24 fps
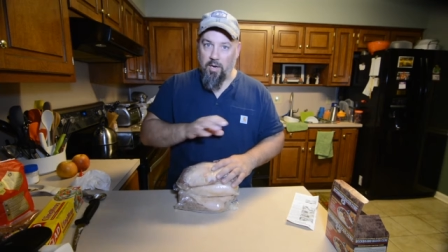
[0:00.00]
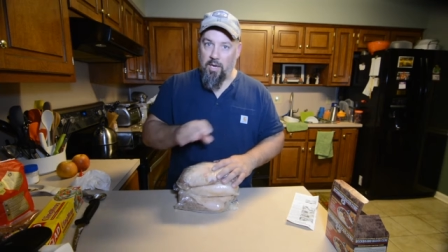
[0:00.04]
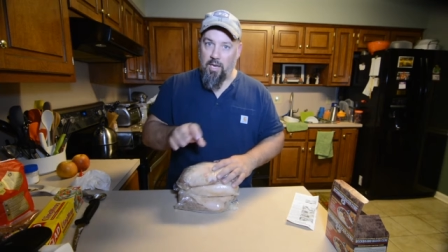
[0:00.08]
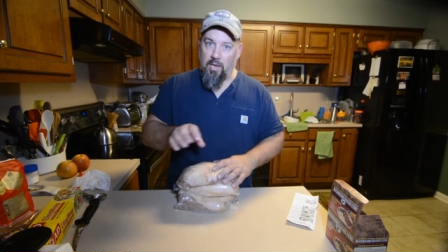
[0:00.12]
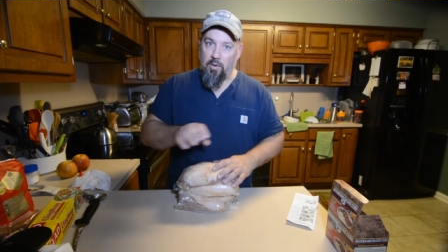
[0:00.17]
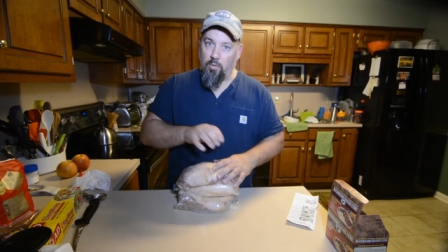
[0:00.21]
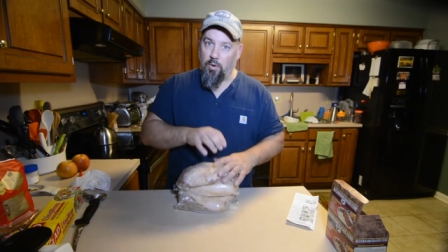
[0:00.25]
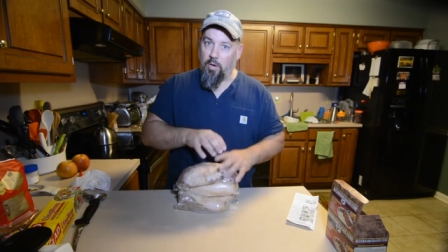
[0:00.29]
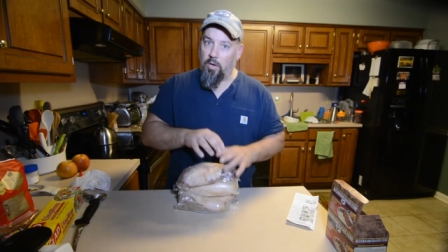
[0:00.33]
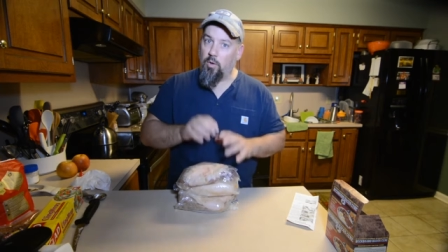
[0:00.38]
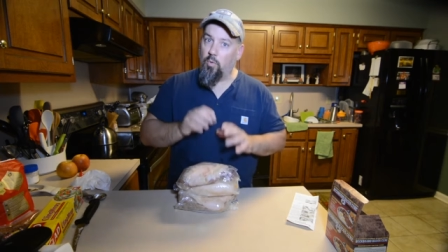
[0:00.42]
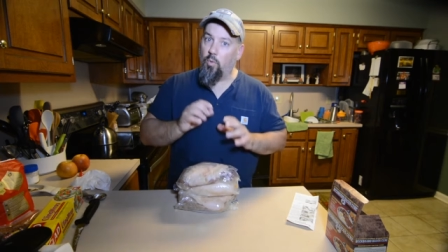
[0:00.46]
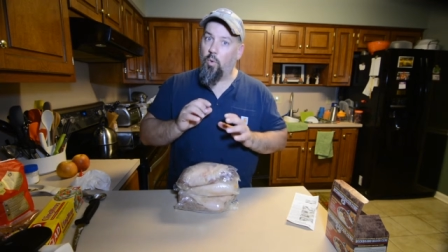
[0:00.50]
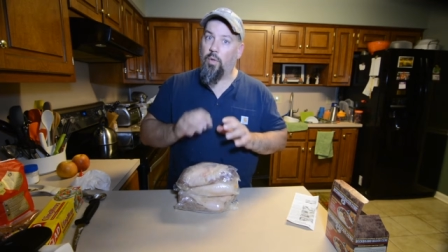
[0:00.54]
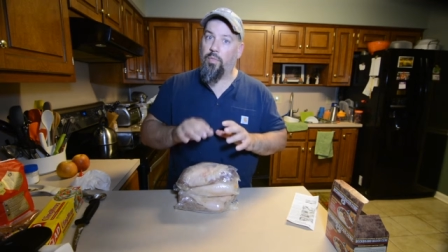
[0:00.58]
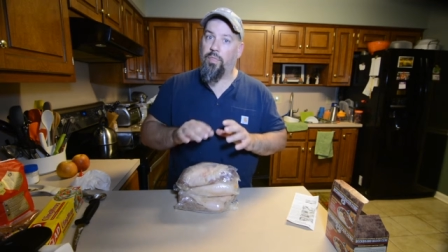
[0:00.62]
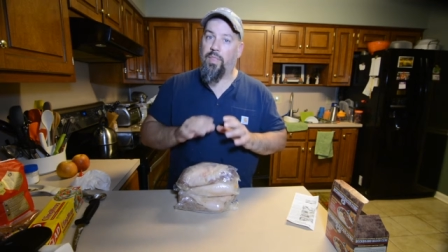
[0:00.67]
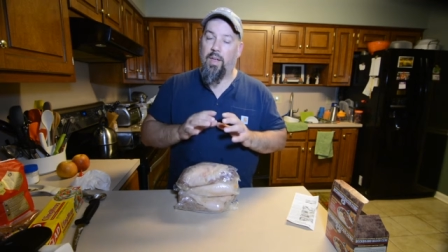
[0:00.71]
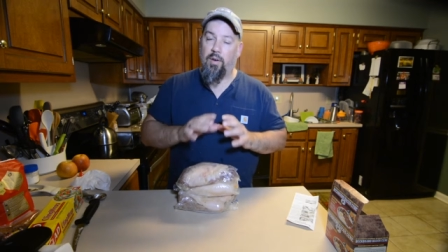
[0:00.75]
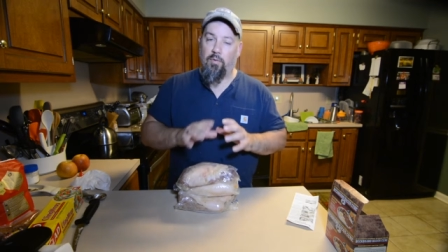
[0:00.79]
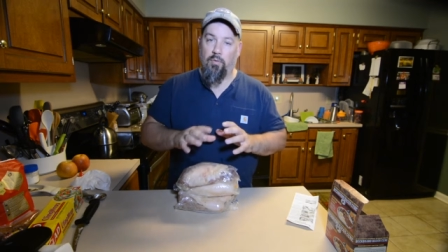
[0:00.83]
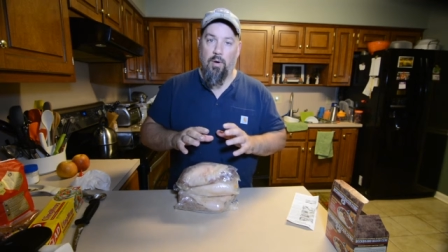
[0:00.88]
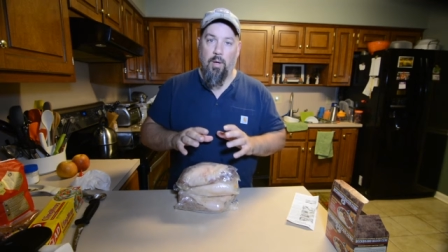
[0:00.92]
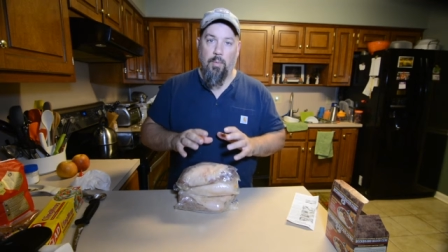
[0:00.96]
anywhere you want
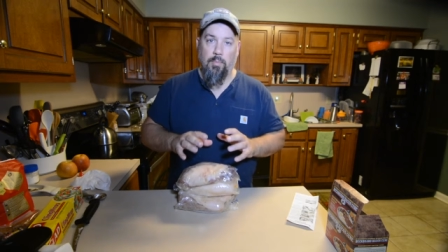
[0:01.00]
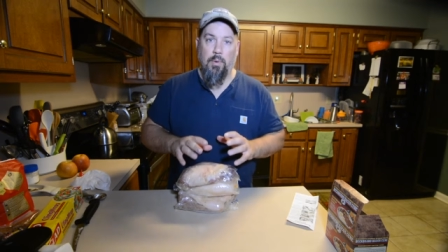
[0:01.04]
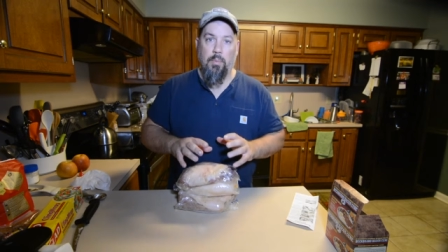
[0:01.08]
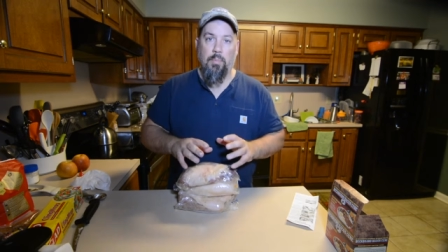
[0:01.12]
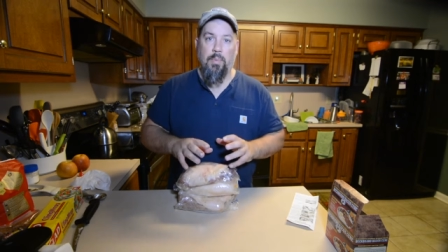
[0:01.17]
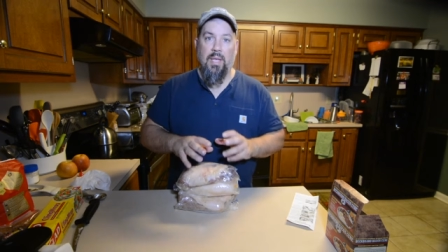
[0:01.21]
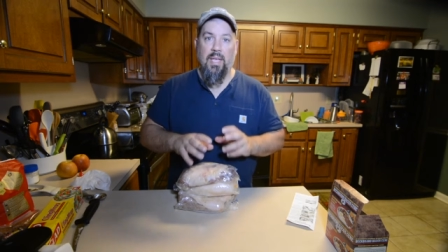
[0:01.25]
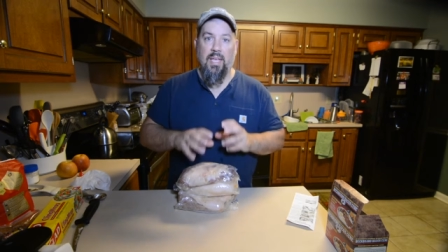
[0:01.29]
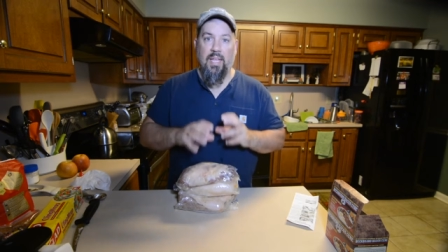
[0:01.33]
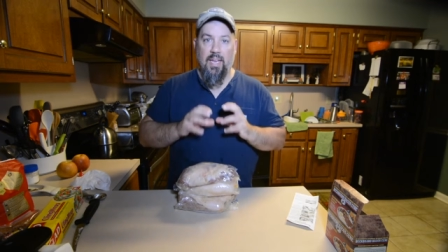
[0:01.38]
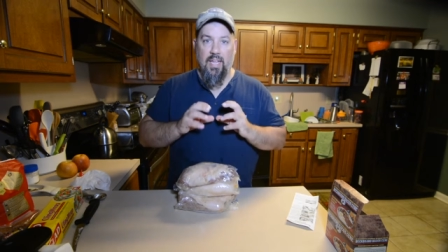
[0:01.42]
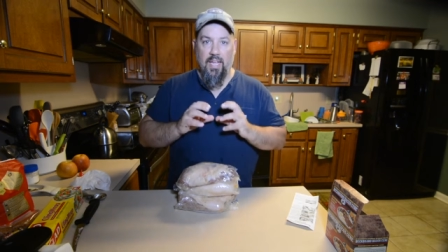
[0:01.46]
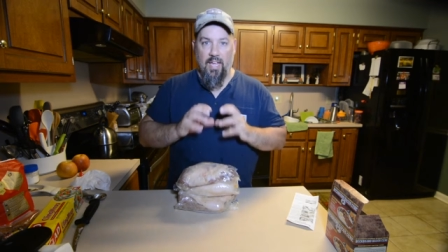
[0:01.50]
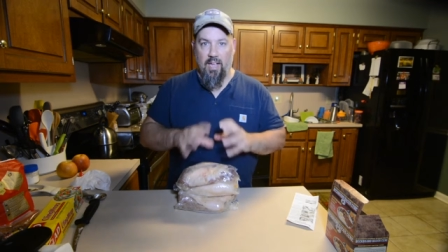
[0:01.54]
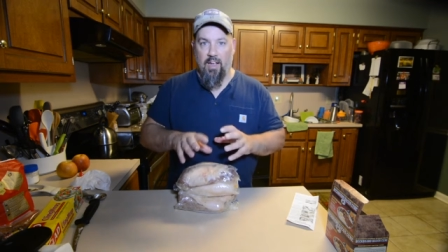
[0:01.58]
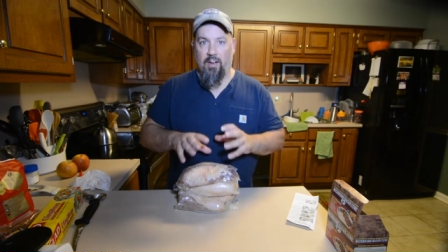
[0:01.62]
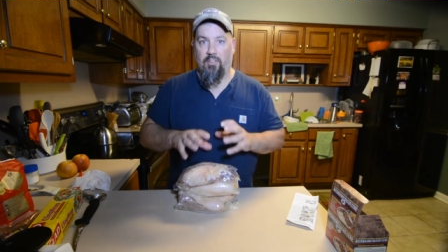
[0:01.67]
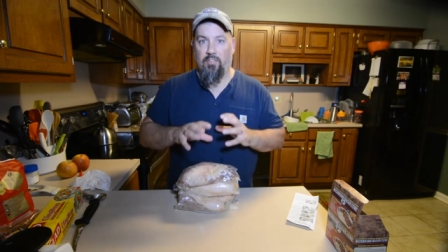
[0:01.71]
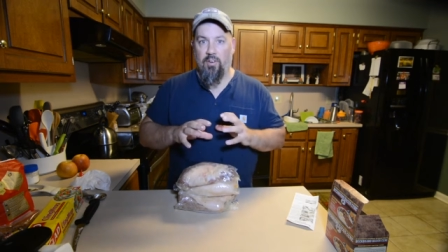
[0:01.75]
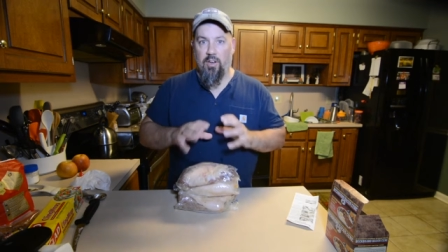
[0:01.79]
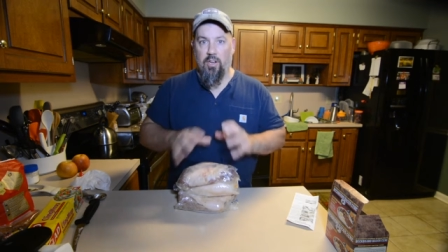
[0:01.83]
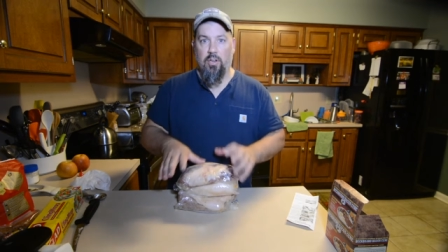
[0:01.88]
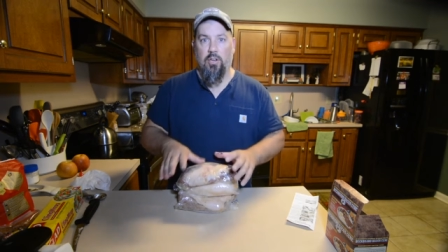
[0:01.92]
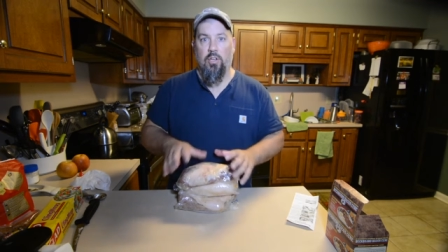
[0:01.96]
that rub to be in
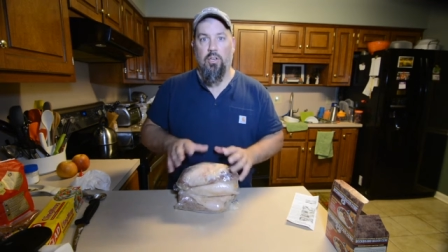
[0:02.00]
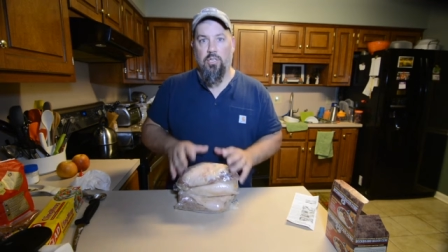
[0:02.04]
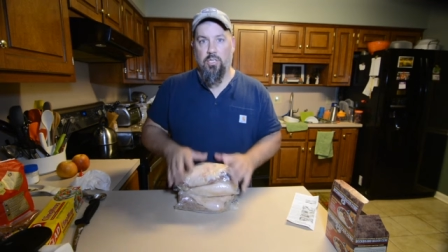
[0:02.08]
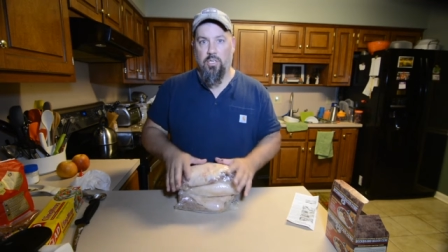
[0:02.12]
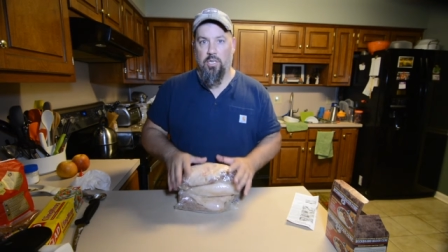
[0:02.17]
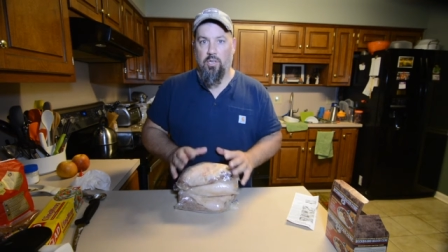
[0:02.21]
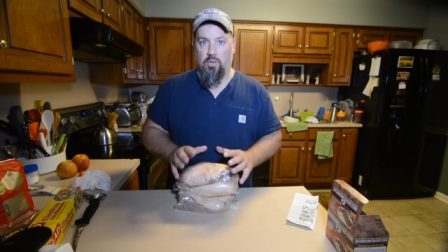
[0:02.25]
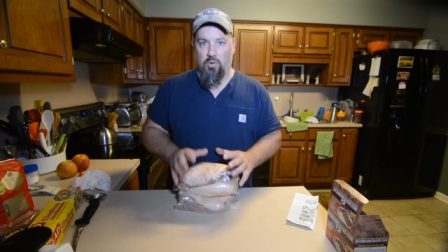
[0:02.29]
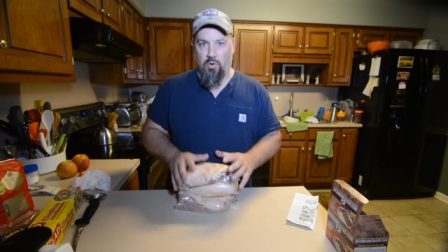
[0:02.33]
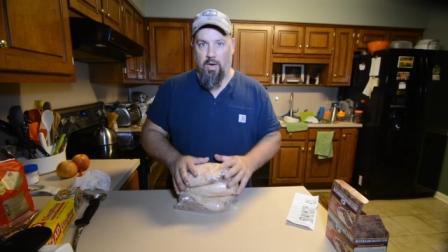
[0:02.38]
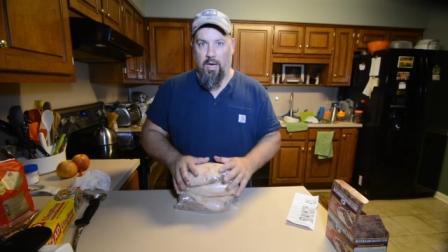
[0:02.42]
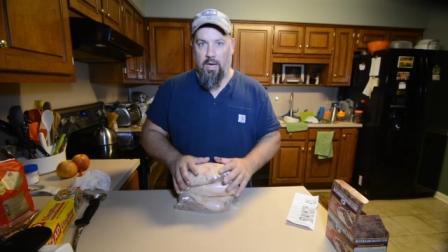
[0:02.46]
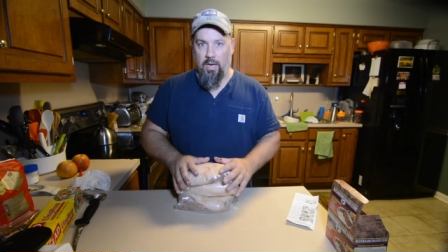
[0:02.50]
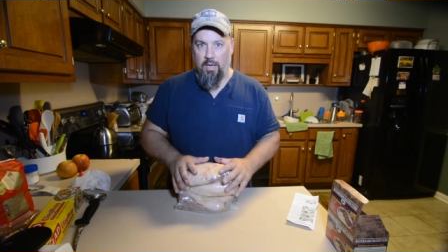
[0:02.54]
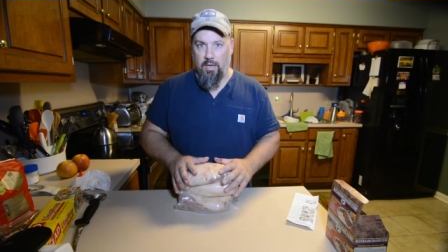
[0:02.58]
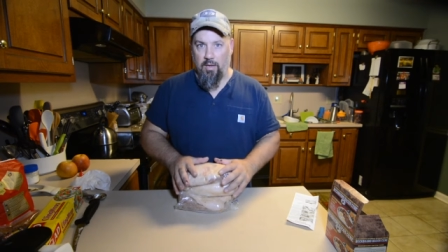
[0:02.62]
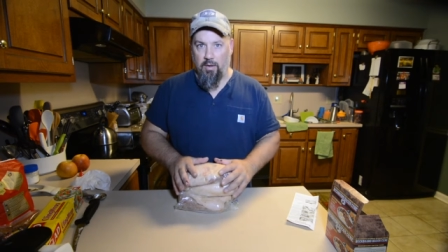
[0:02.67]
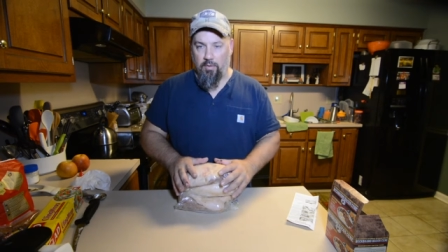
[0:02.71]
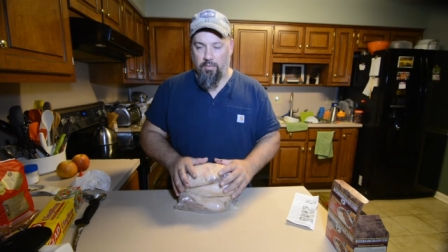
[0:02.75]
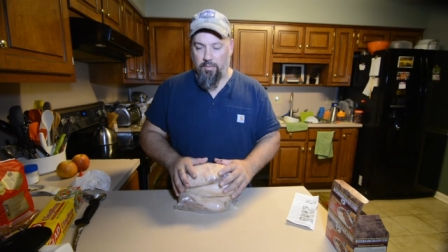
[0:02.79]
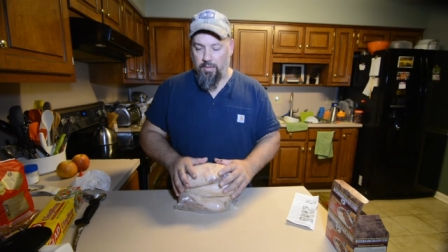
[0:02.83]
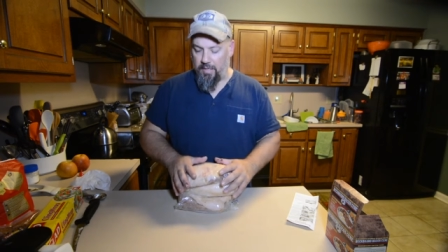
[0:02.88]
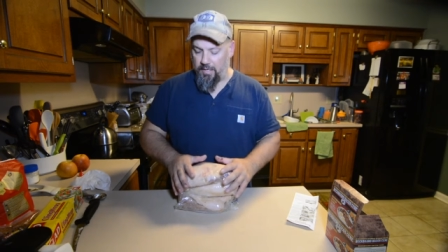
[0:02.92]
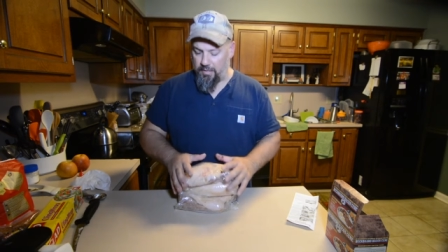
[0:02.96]
every nook and cranny
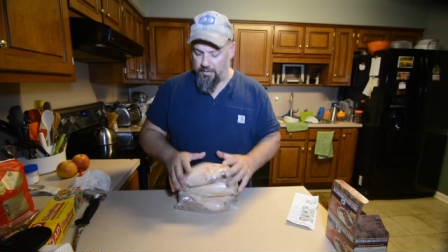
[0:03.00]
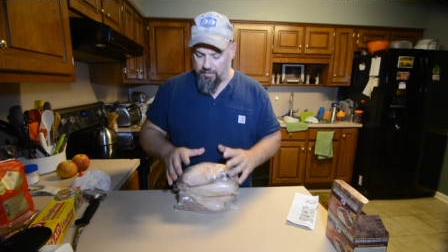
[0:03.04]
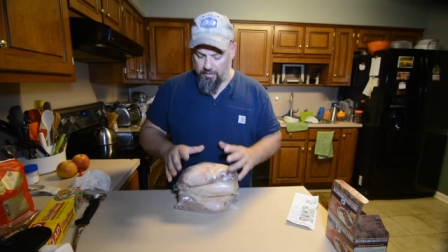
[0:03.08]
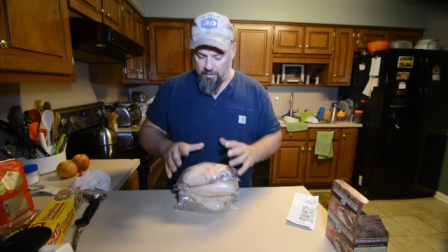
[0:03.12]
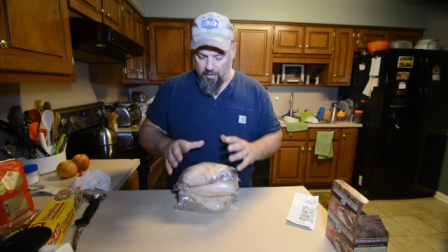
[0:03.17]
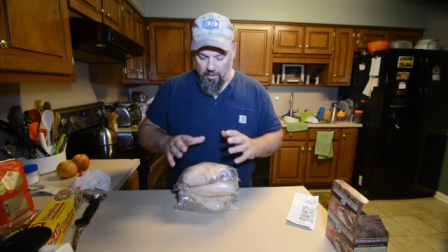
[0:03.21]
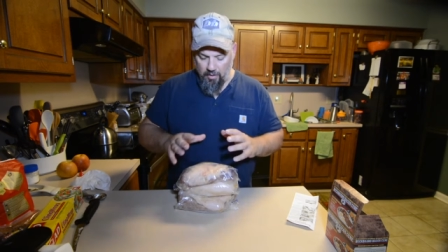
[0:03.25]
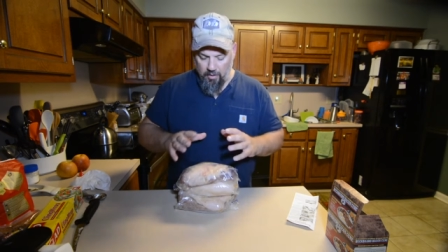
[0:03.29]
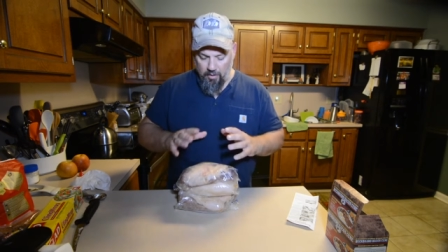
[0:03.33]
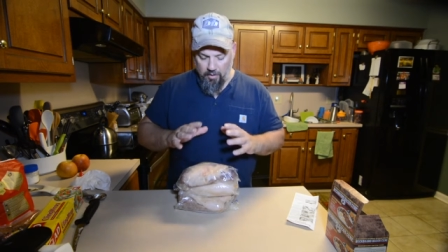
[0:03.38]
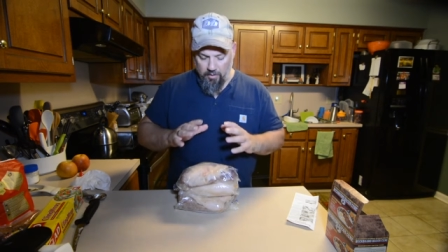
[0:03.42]
on these.